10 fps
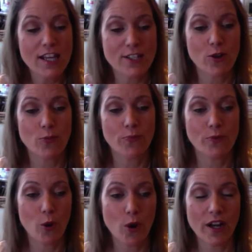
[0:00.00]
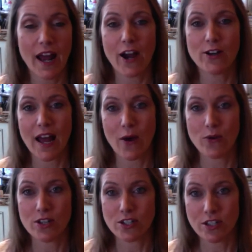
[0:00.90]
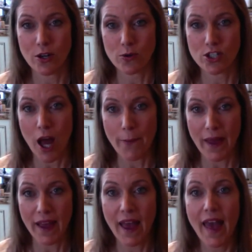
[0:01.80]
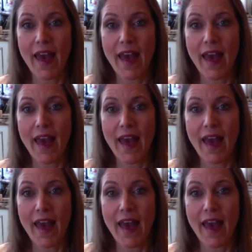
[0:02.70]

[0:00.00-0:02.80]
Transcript: So Lauren and I are down, you know, shopping,